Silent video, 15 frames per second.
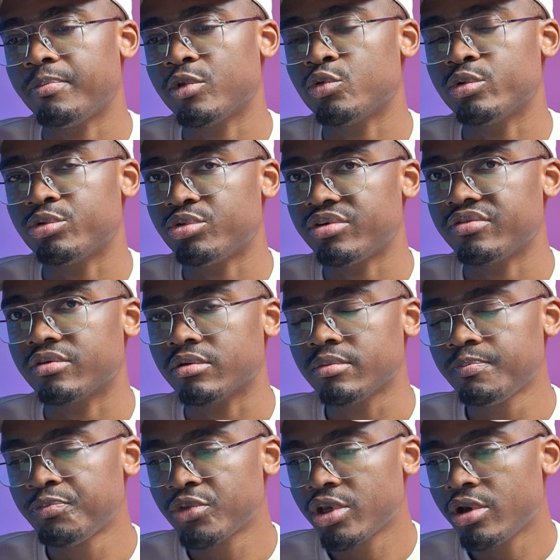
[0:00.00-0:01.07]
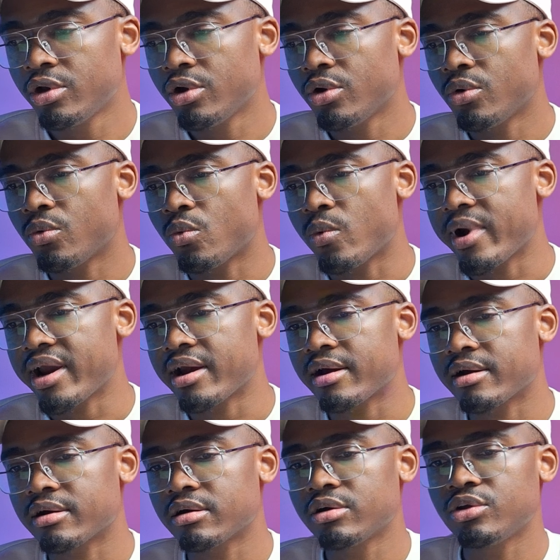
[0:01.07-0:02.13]
retrieval,
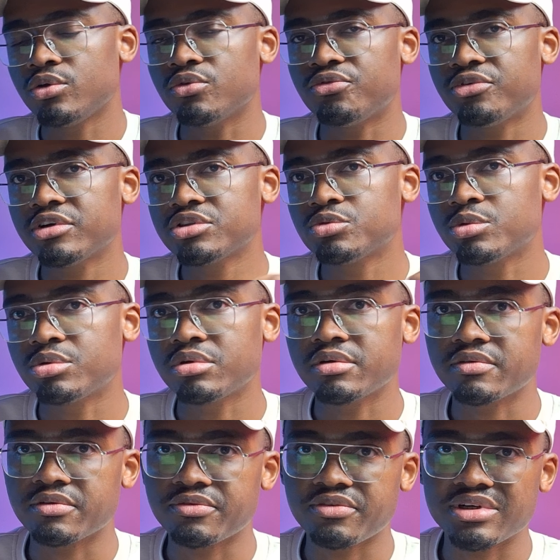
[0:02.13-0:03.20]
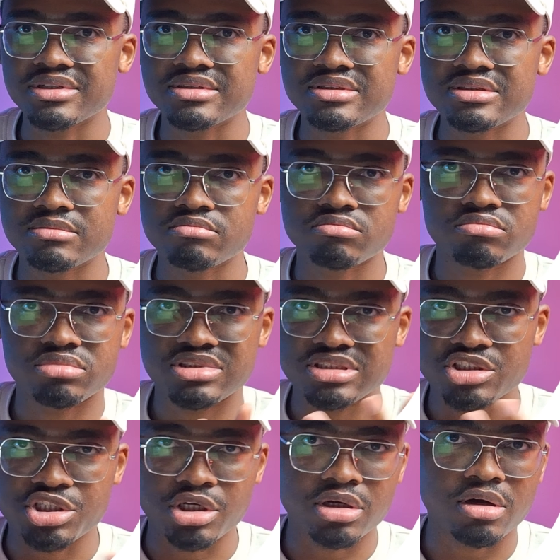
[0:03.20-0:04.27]
where you first retrieve the first
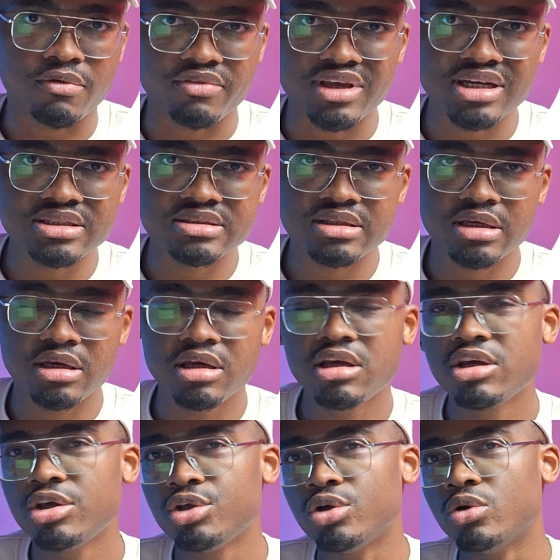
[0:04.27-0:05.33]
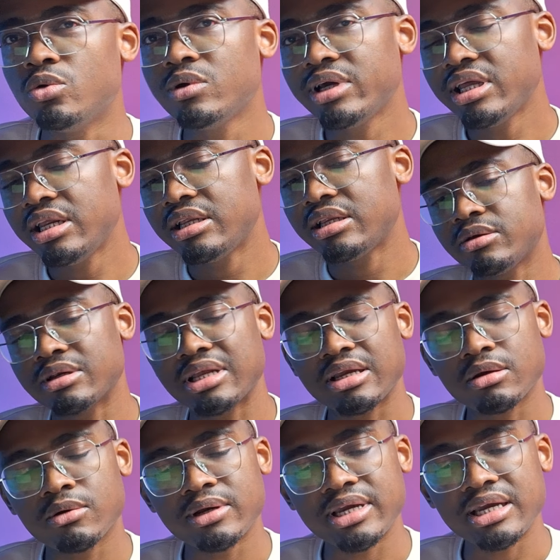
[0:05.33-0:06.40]
chunk of text, you look at you're
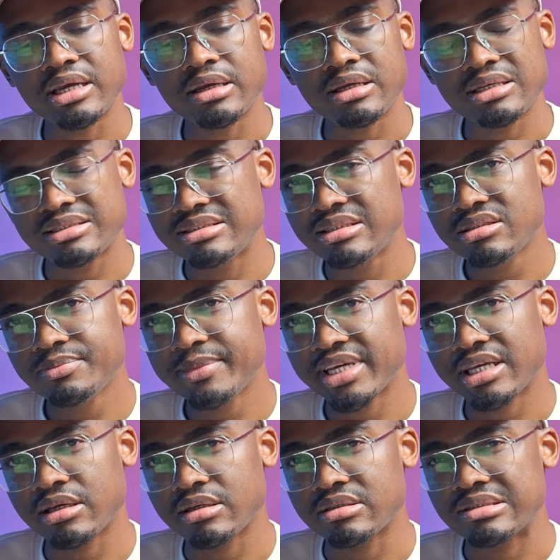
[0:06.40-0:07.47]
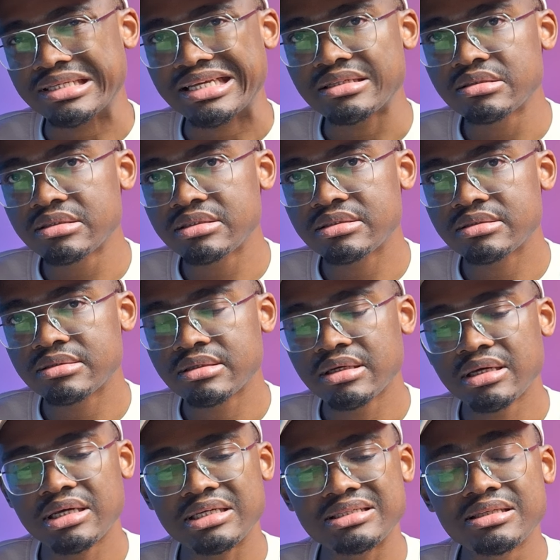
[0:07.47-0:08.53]
like, okay, is this making sense?
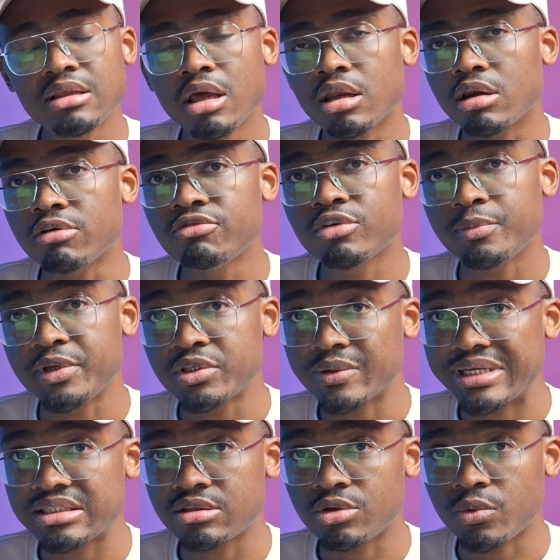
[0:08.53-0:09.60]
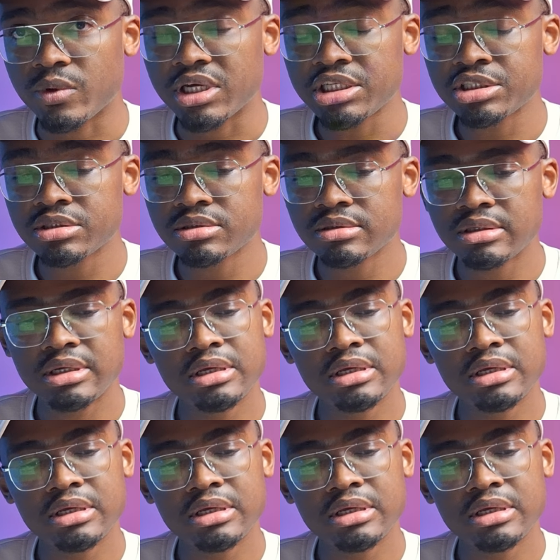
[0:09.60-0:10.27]
Is it enough for me to answer the question?